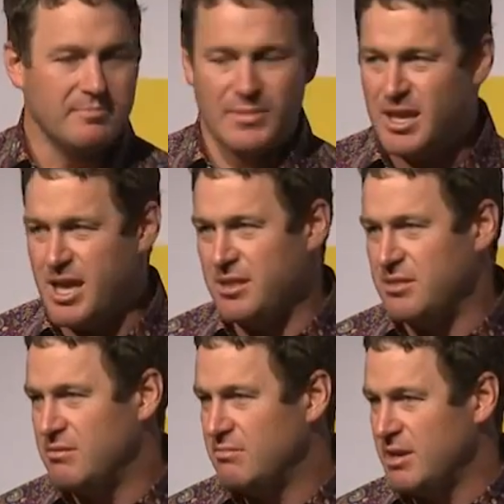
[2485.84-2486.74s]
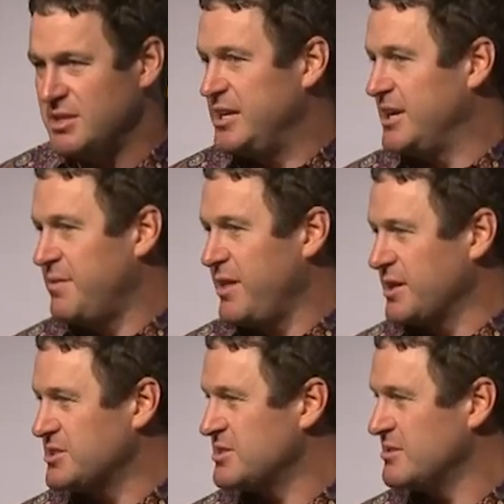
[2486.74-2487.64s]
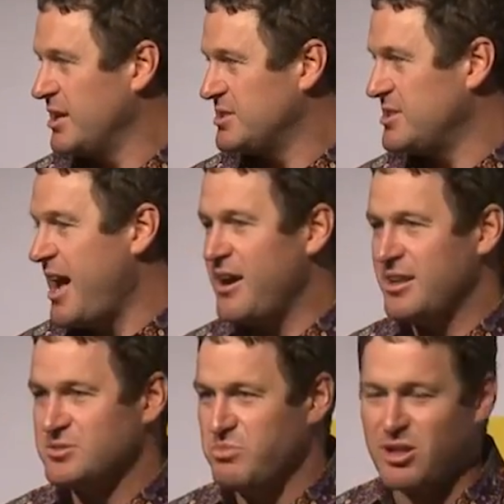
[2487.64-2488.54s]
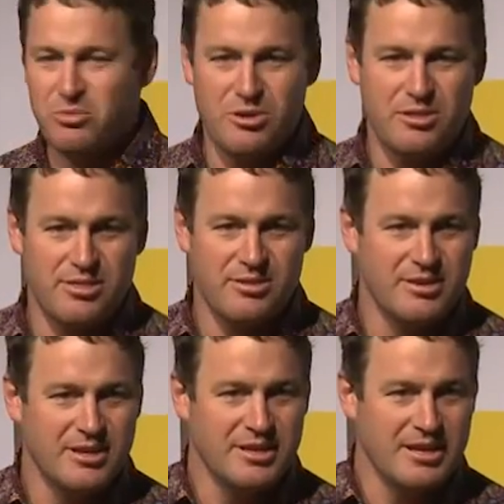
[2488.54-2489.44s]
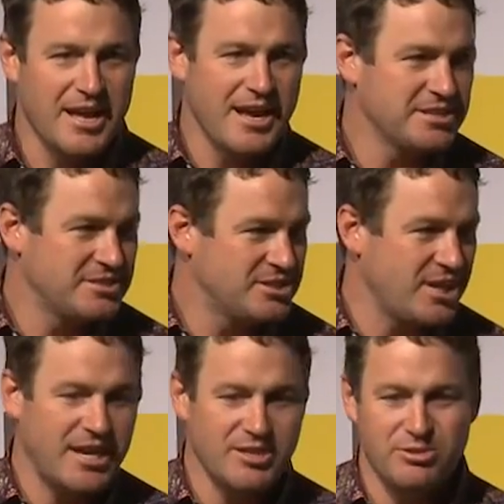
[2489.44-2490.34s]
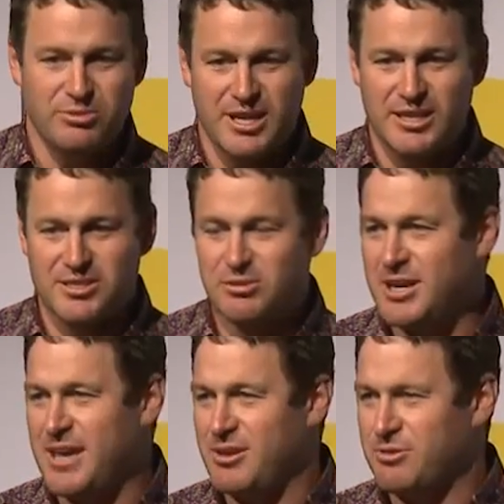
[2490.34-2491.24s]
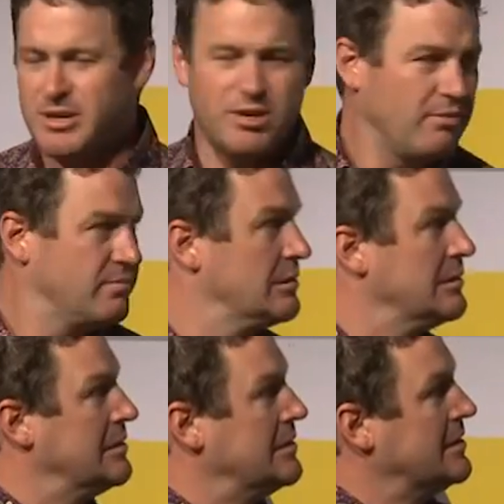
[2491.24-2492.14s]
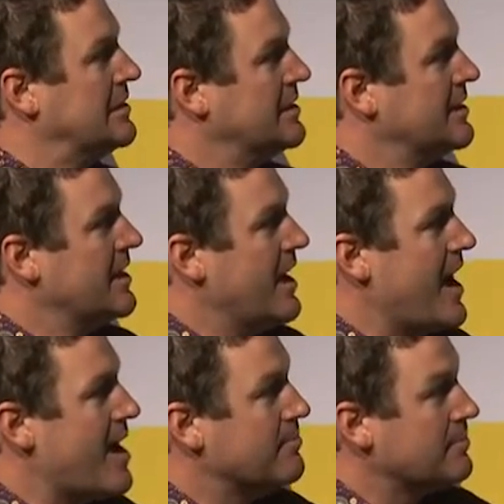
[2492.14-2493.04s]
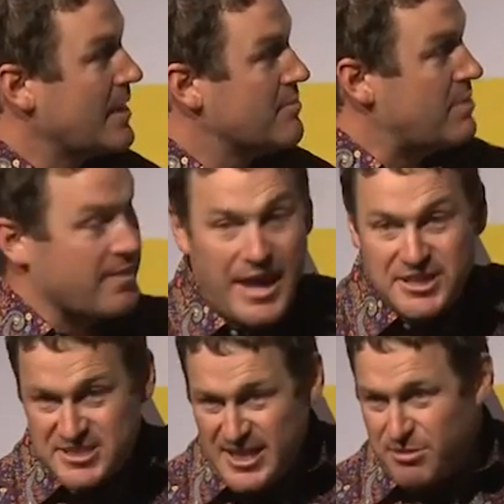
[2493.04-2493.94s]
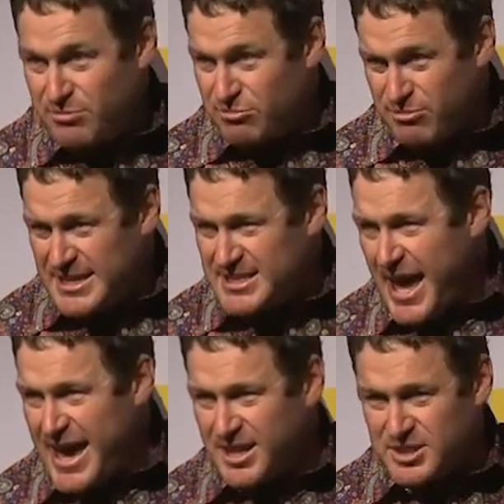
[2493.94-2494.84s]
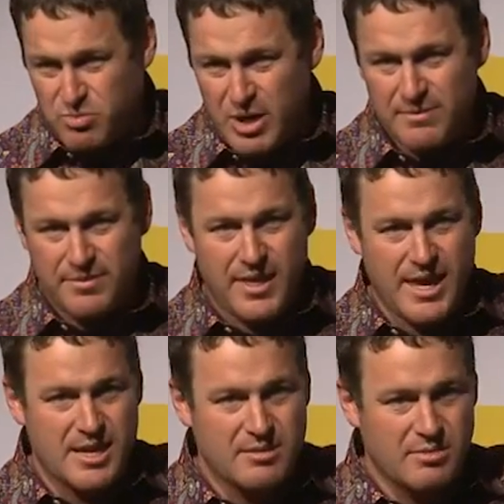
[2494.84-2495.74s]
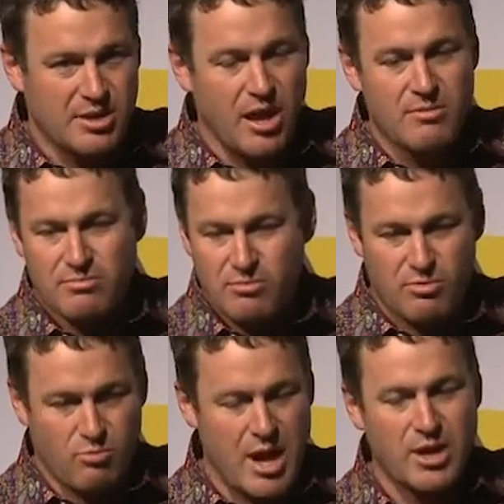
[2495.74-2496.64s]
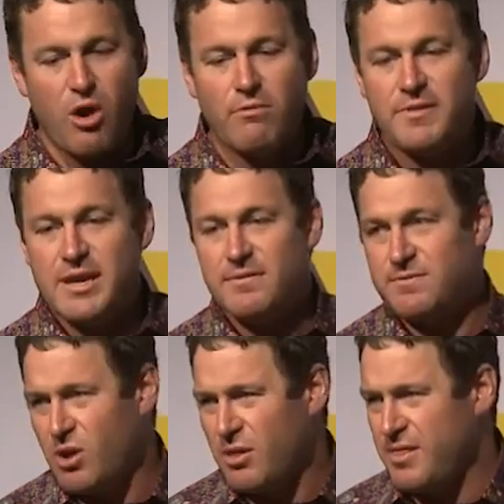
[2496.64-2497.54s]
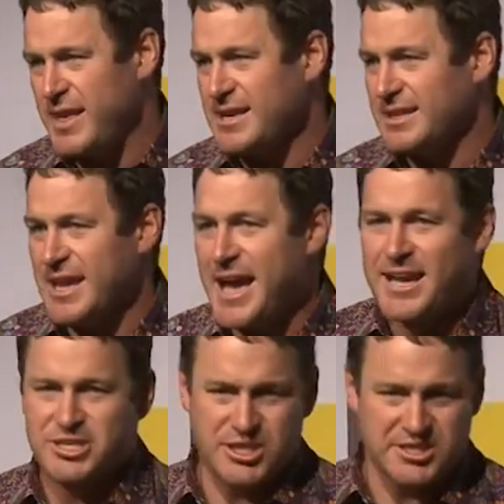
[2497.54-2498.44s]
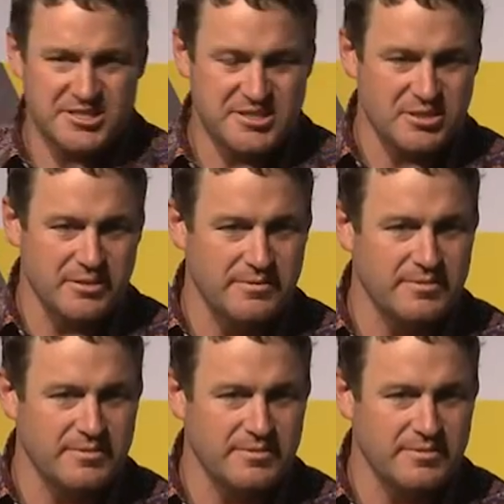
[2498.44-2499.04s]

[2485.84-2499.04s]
in Internet of Things. It's well worth chucking on your Kindle and having a read of. But they see retail as one of the, you know, one of the, if not the largest sort of